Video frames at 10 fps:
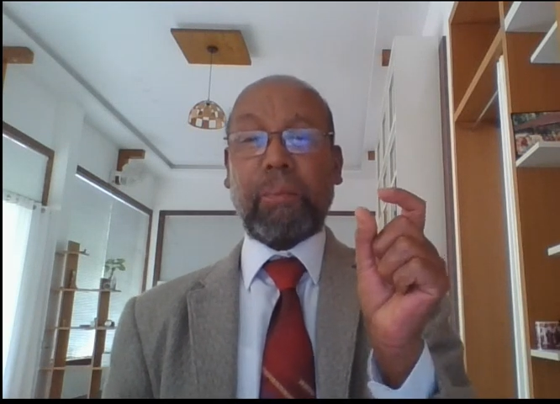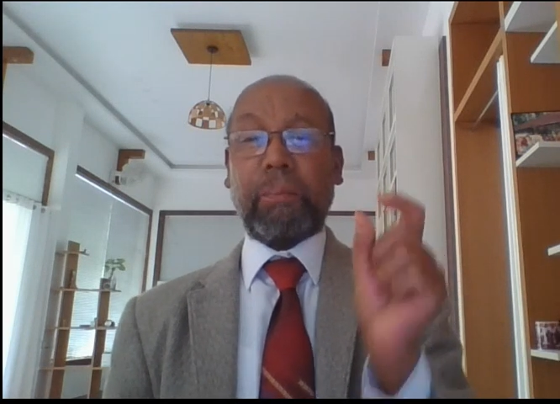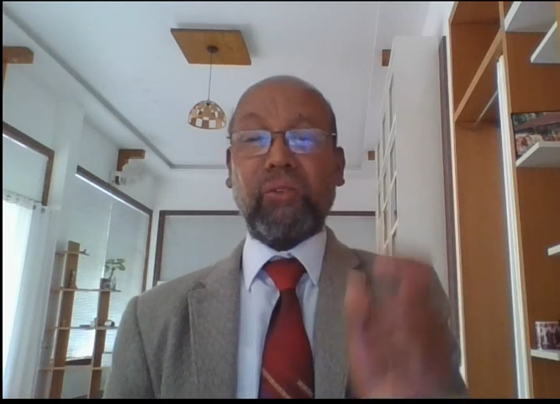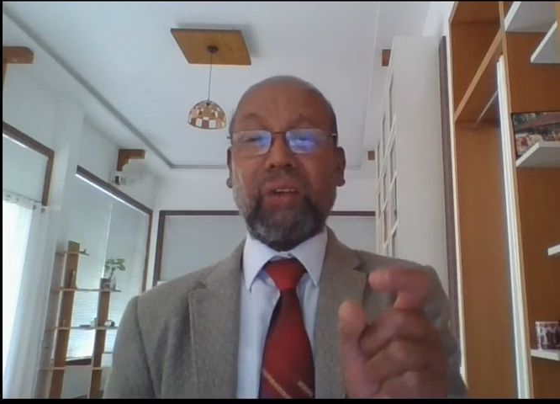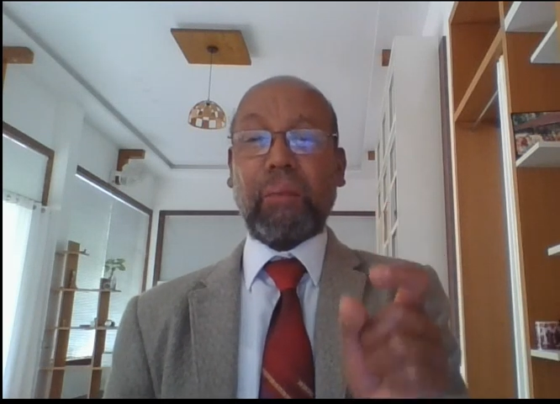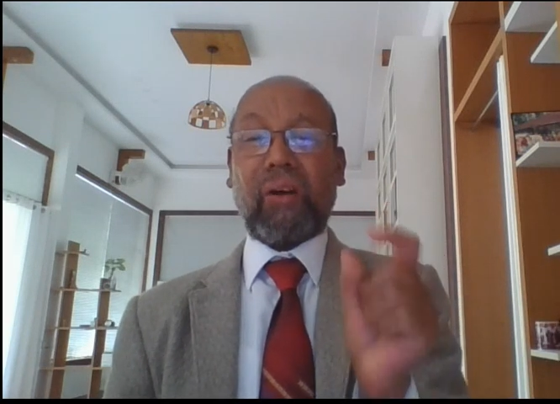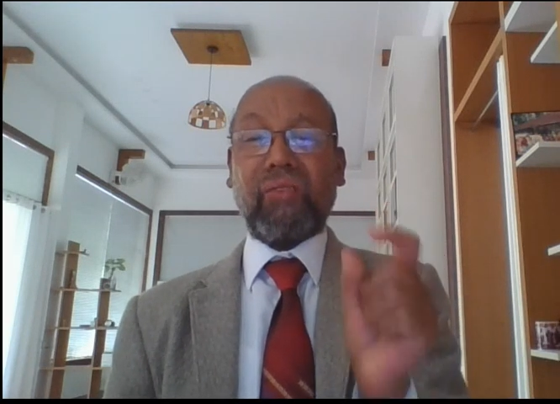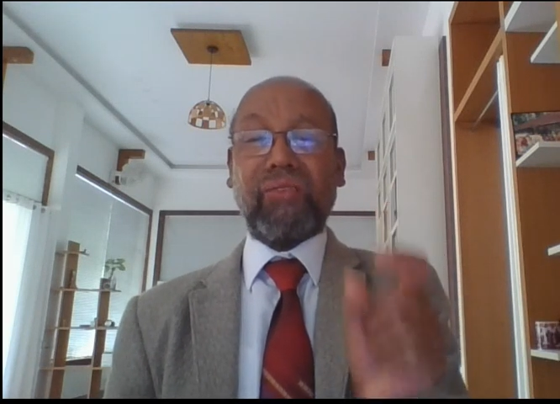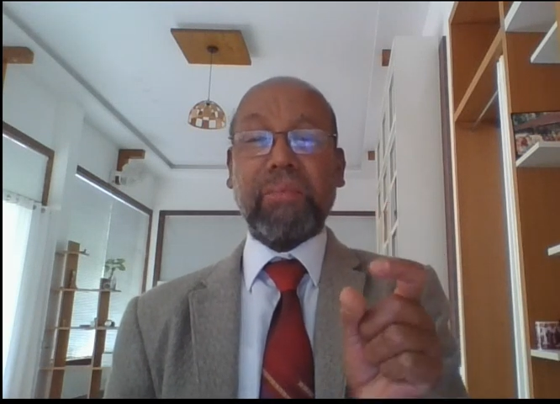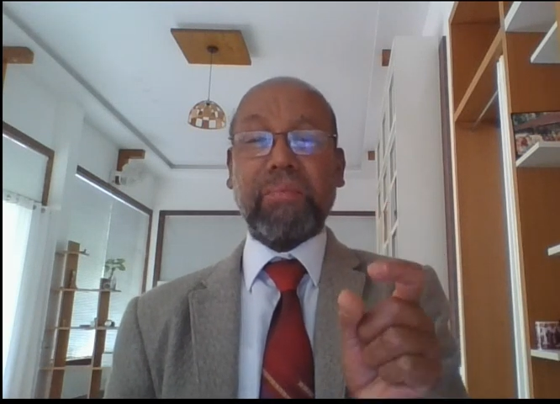plural
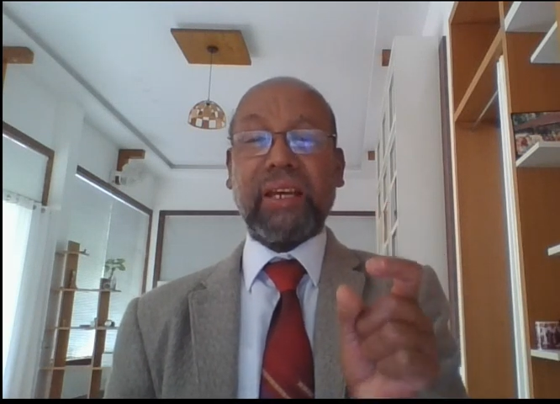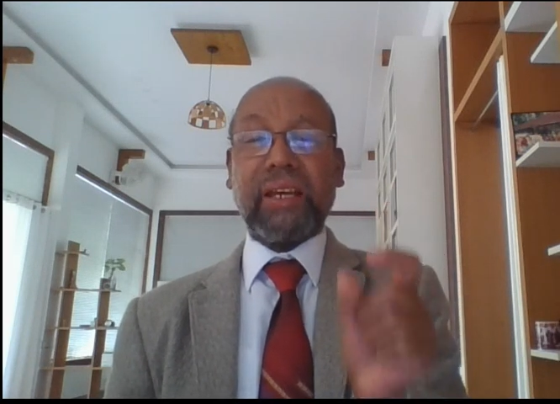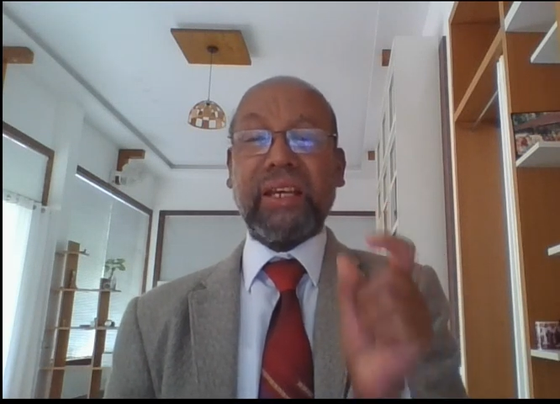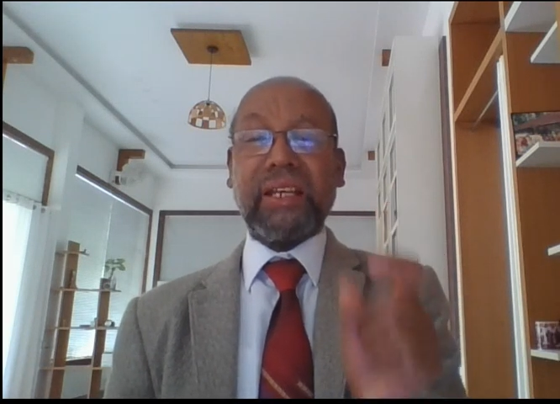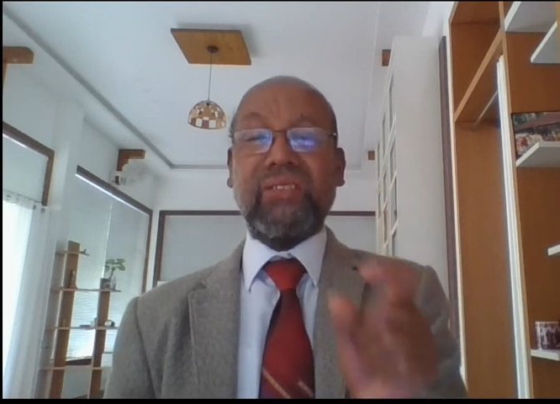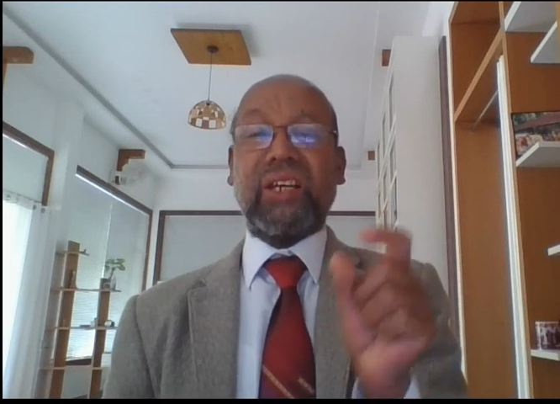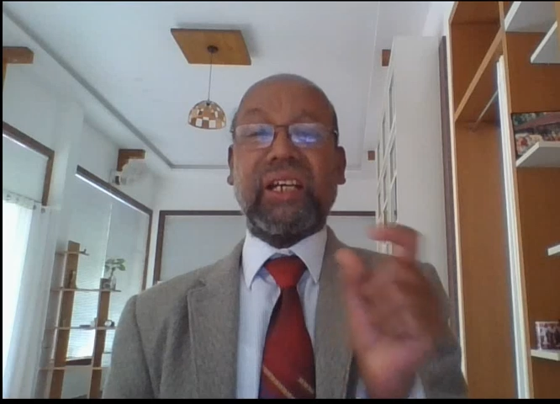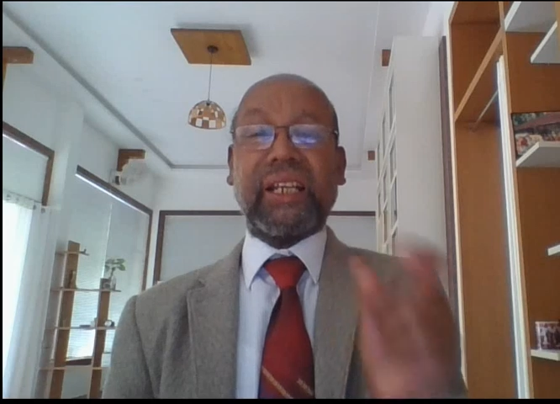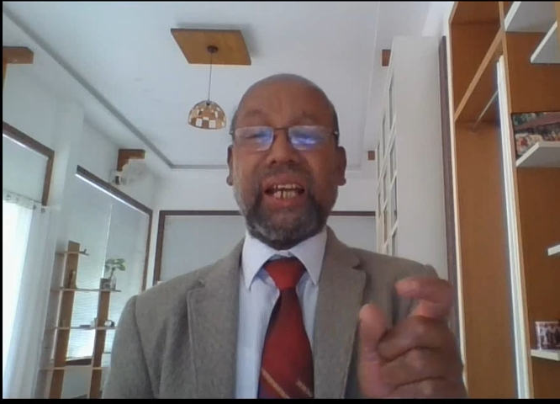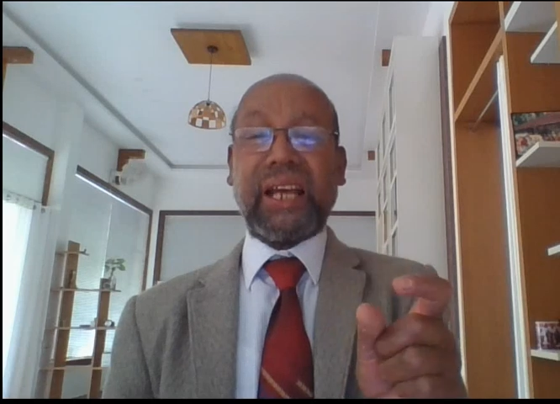morph is
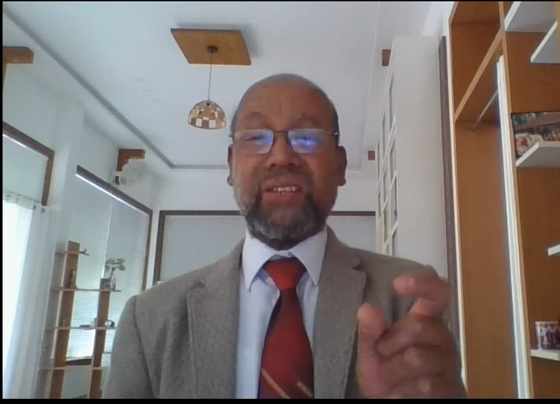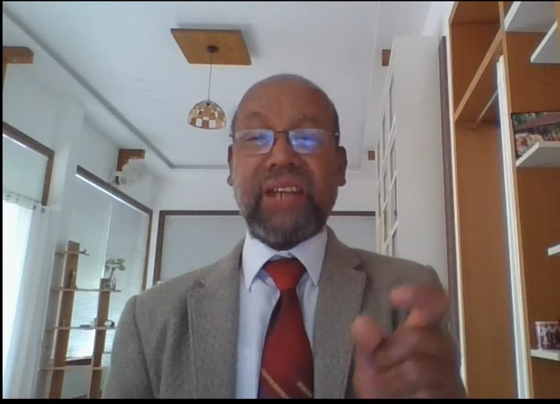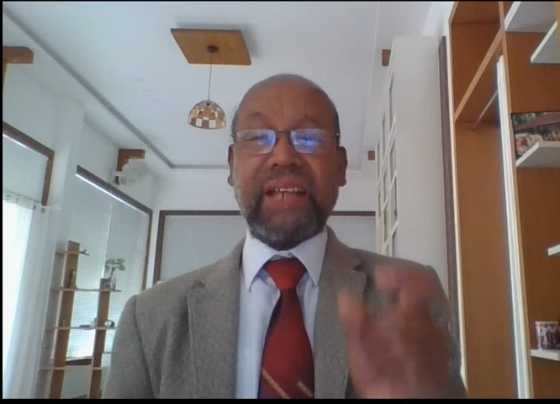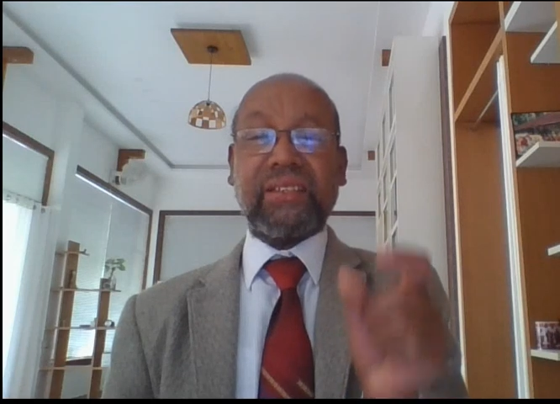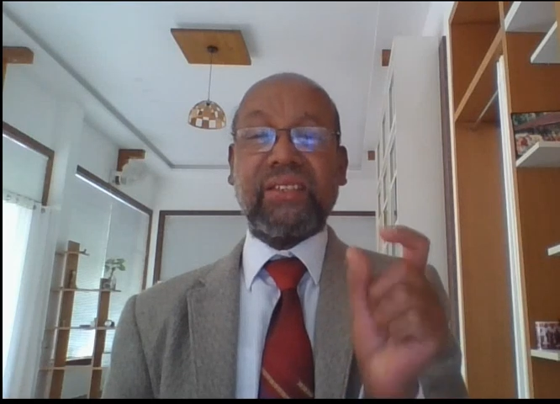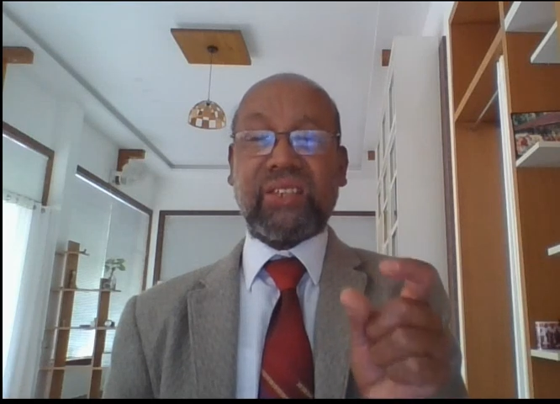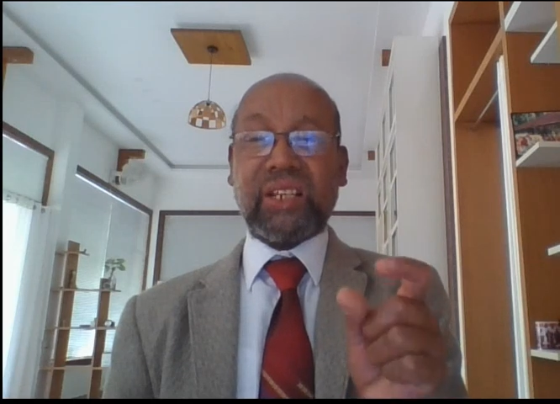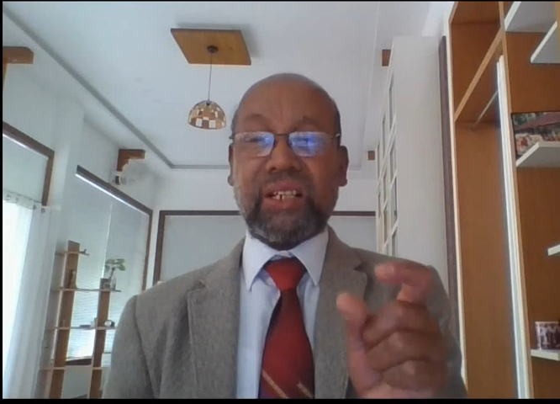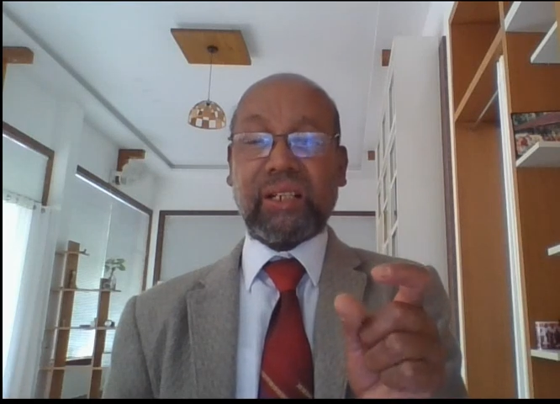realized as s